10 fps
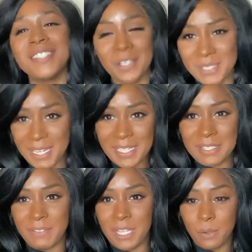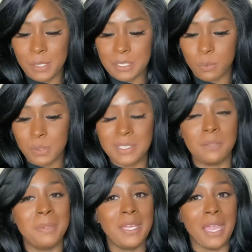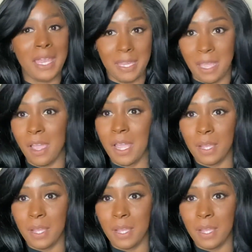So today's video is going to be a